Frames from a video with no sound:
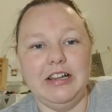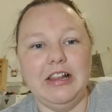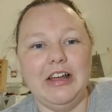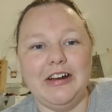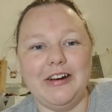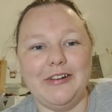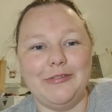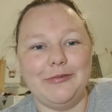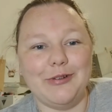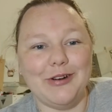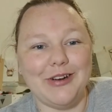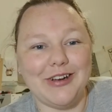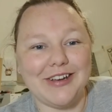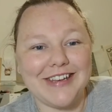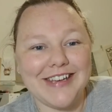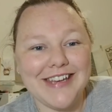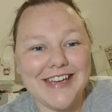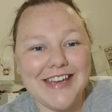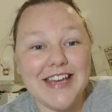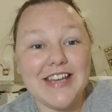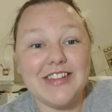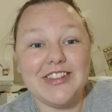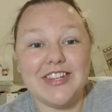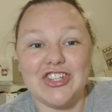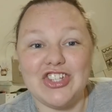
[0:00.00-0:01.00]
a lot of work.
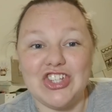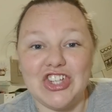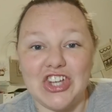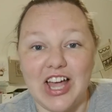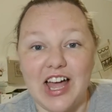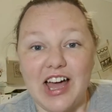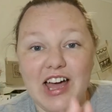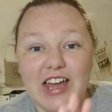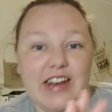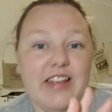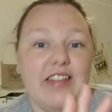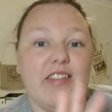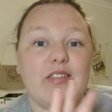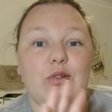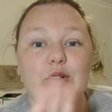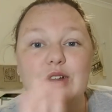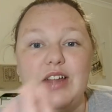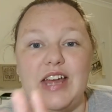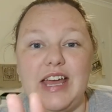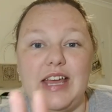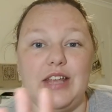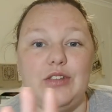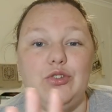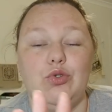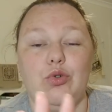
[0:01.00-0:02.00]
The chart is all
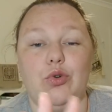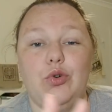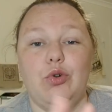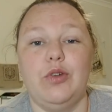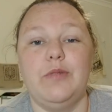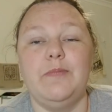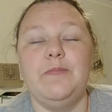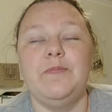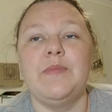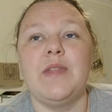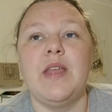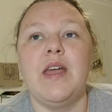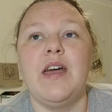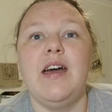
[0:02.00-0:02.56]
hand-drawn,